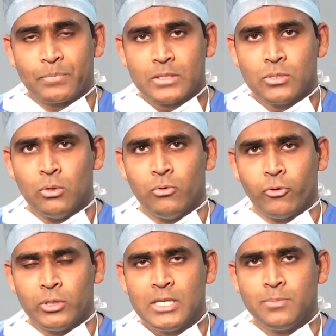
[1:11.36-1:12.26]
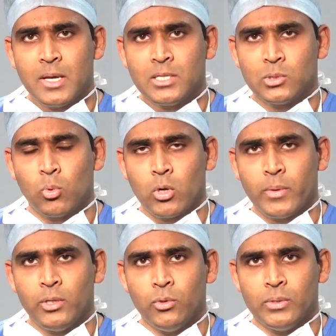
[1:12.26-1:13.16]
So for these patients, what
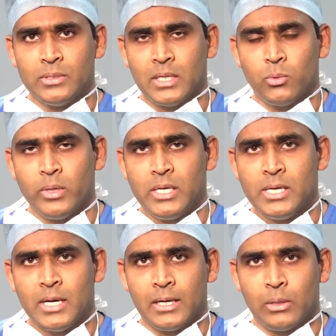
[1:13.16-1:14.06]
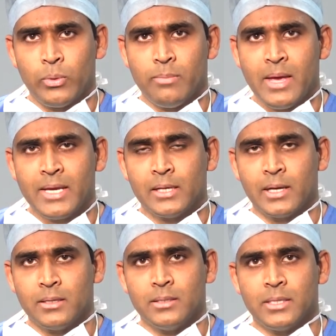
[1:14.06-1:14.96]
we do is that we make a
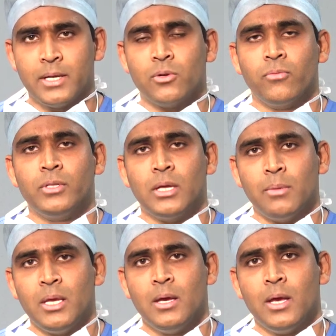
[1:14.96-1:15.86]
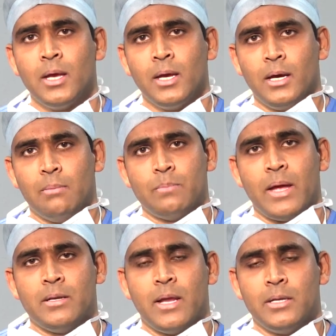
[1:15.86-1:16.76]
cut in the center of the tummy
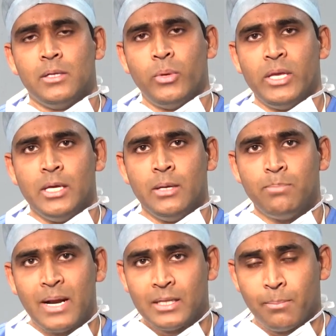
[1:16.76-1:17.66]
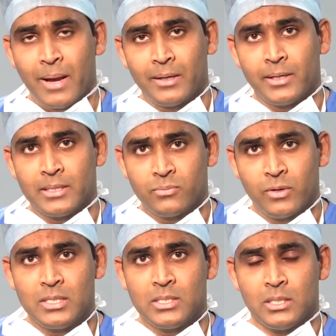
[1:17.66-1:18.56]
and we implant the pancreas
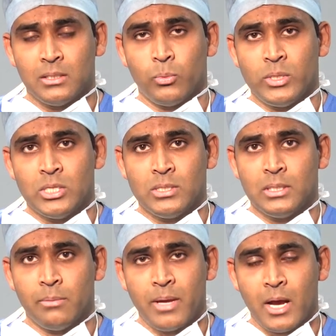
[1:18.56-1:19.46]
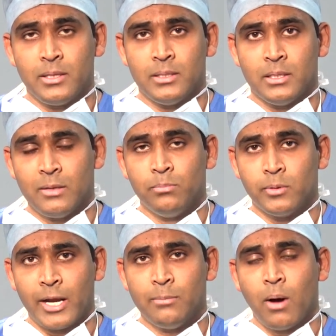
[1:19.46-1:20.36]
first, which is behind the
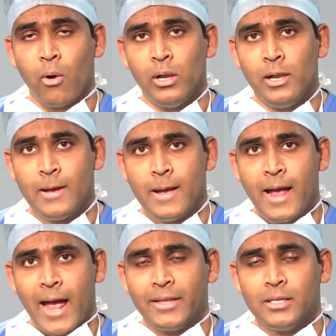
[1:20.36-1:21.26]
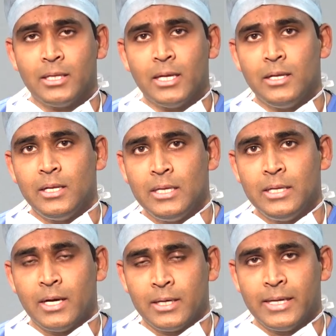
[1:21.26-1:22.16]
right bowel, and then the
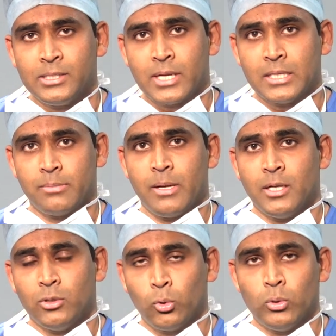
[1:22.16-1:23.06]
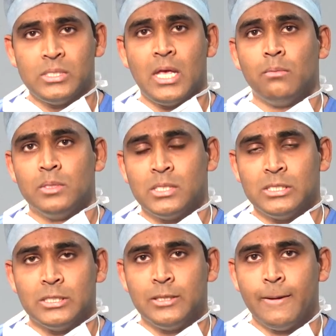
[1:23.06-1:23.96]
kidney gets transplanted through the same
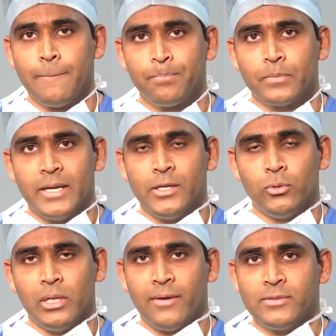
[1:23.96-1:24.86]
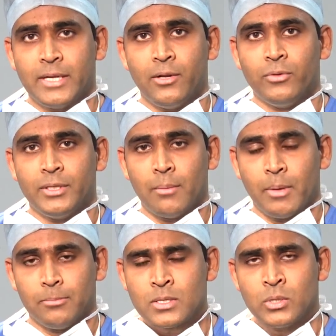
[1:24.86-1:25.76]
incision into the left side of the
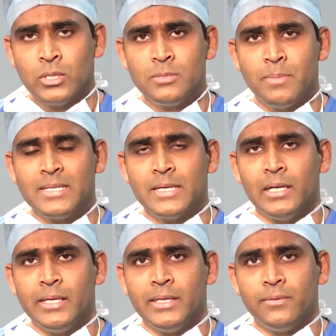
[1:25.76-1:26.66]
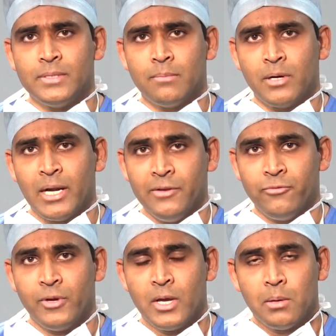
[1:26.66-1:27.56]
tummy. So this basically gives them
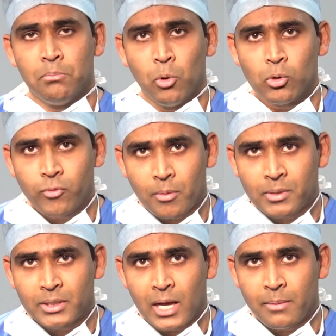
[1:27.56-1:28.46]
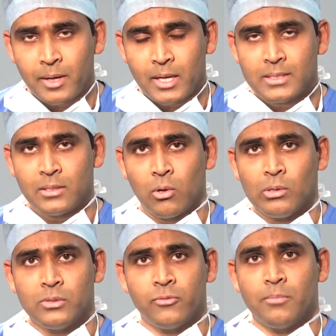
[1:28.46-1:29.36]
relief both from the diabetes and
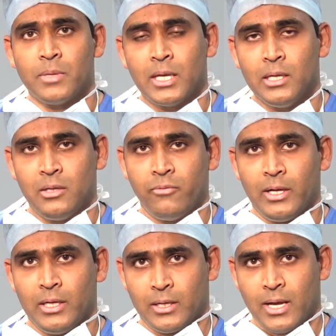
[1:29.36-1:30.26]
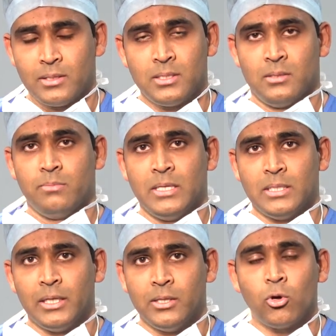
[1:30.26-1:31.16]
also from the kidney failure. And this is
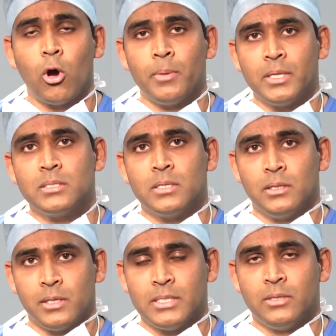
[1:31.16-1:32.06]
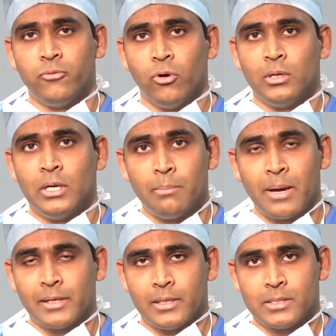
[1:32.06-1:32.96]
basically the commonest reason for a
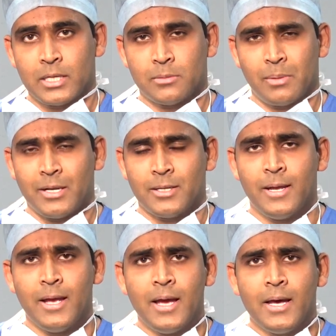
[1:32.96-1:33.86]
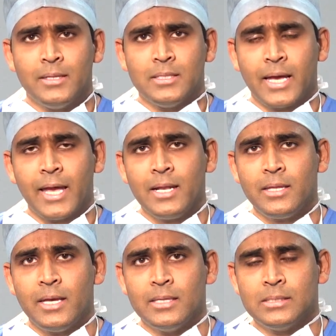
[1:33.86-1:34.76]
pancreas transplant. The second
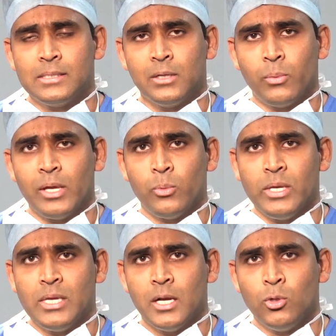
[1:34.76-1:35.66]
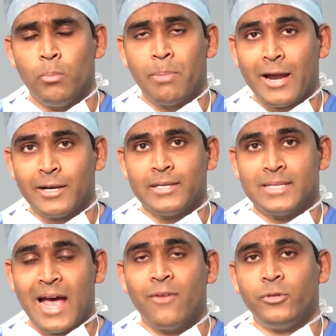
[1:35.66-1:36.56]
thing is where we do a pancreas
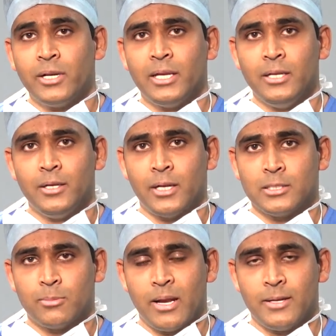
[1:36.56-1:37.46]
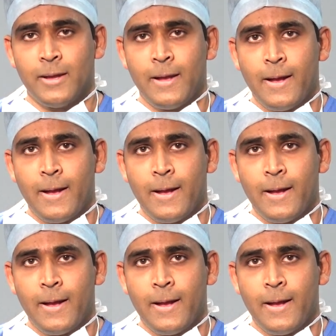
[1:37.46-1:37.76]
after a kidney transplant.